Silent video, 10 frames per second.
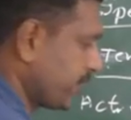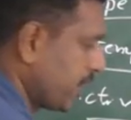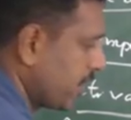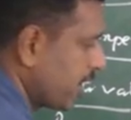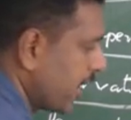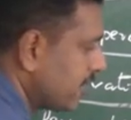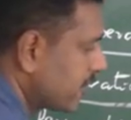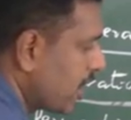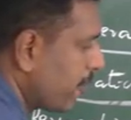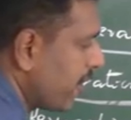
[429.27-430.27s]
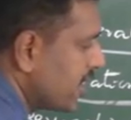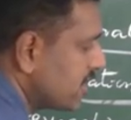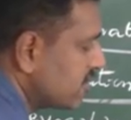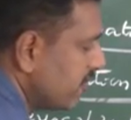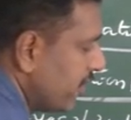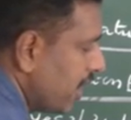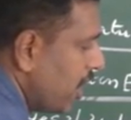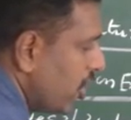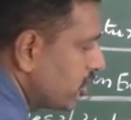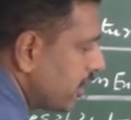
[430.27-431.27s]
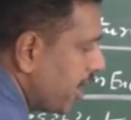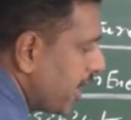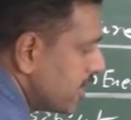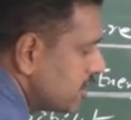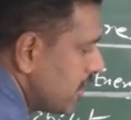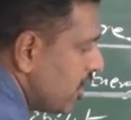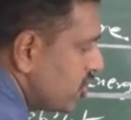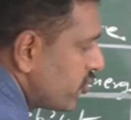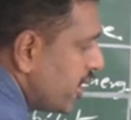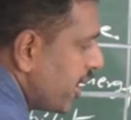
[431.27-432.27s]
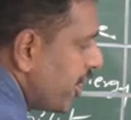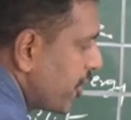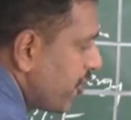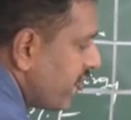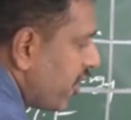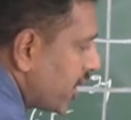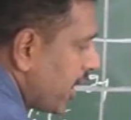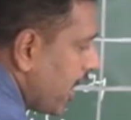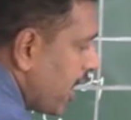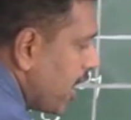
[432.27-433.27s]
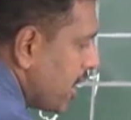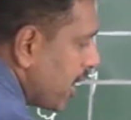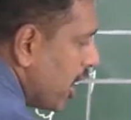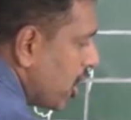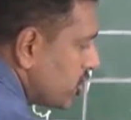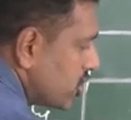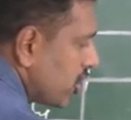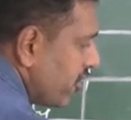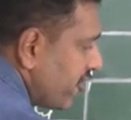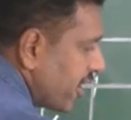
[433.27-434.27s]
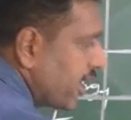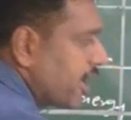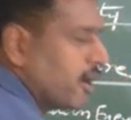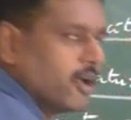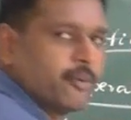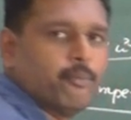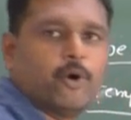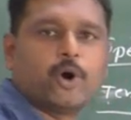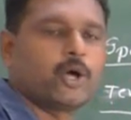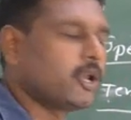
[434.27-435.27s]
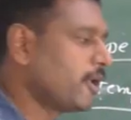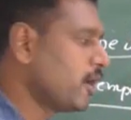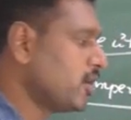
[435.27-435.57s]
Here enthalpy is very low, that is 20 to 40 kilojoule per mole.